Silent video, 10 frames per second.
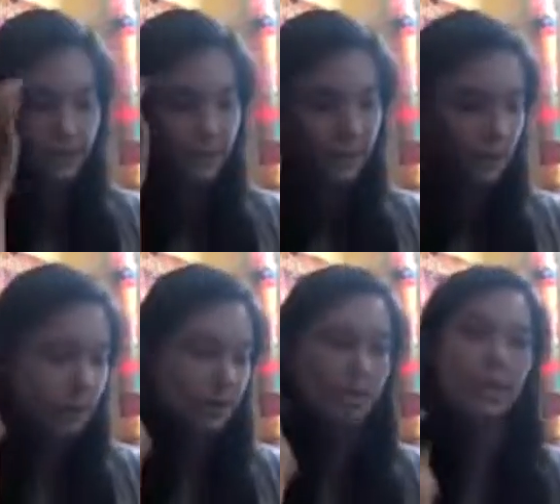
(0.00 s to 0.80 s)
some
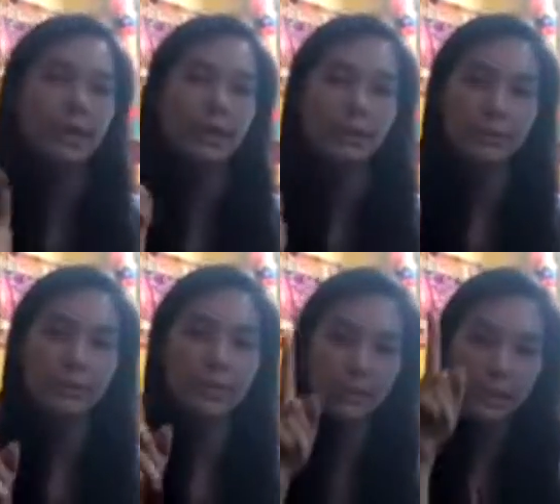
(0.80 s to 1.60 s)
that are like
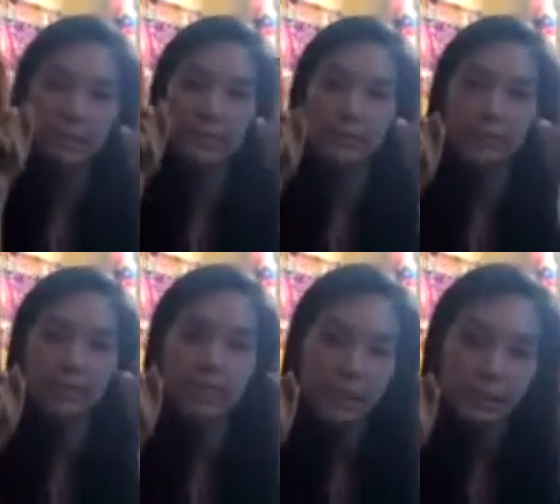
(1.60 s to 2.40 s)
really,
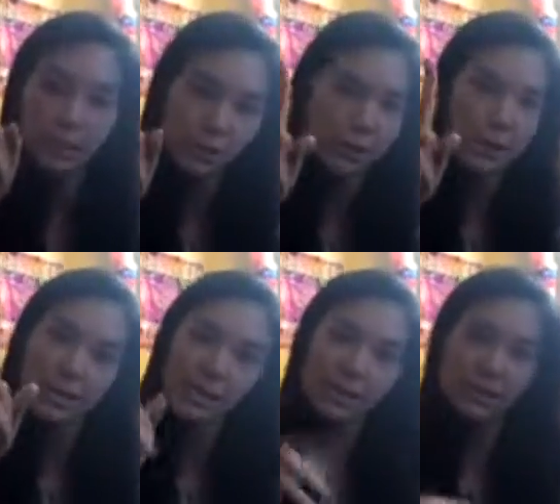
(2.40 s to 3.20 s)
really like
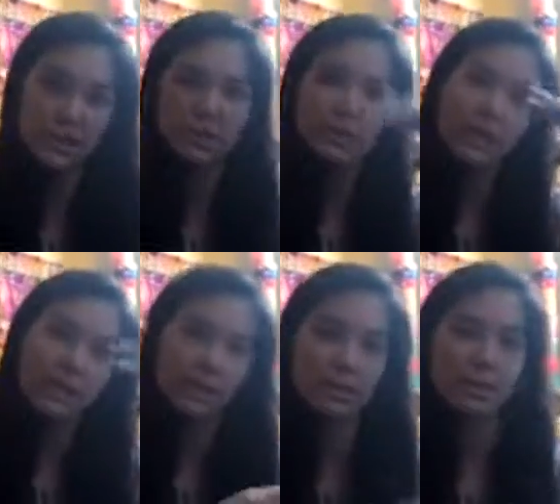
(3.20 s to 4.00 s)
short, that could just be
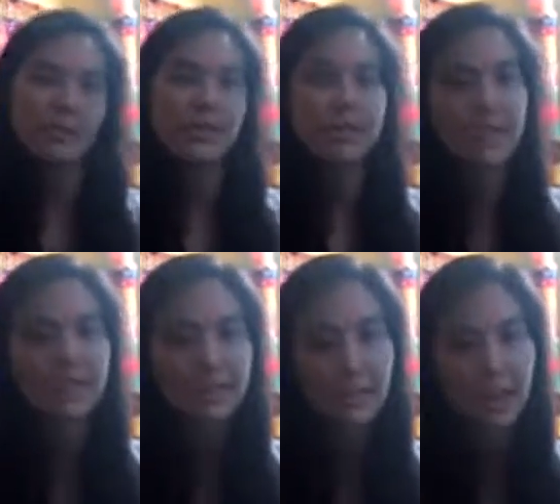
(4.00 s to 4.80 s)
like a little
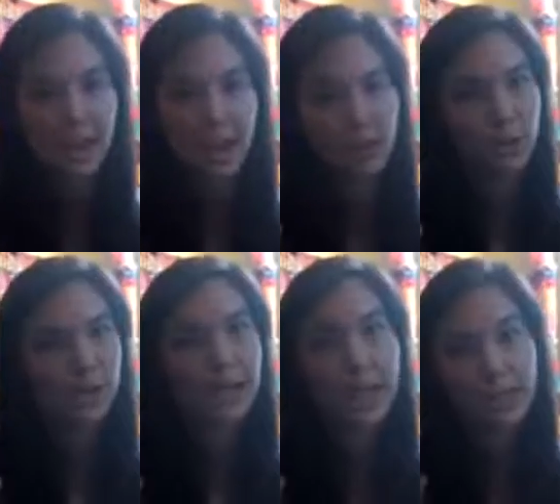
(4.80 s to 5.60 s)
desk lamp or
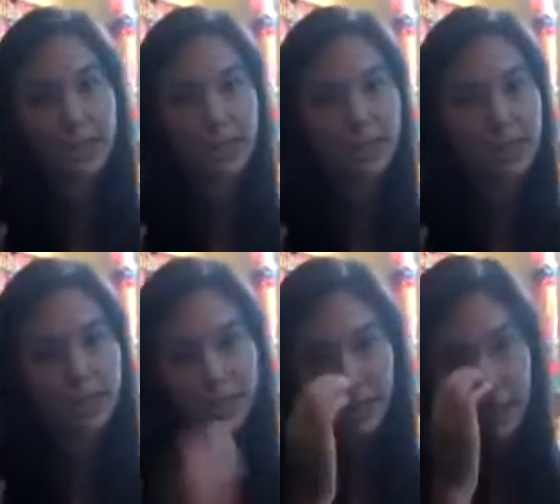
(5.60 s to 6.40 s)
like night light.
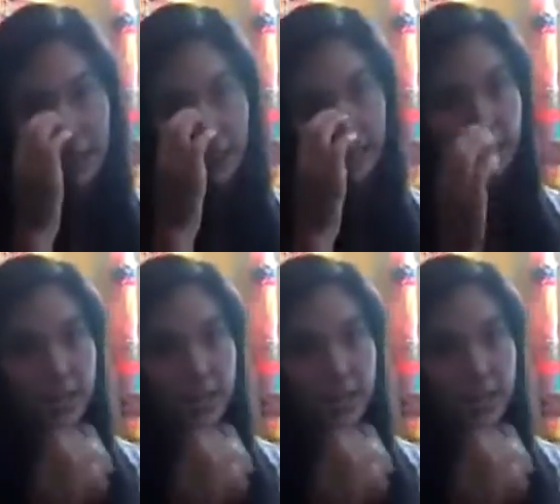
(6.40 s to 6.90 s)
And then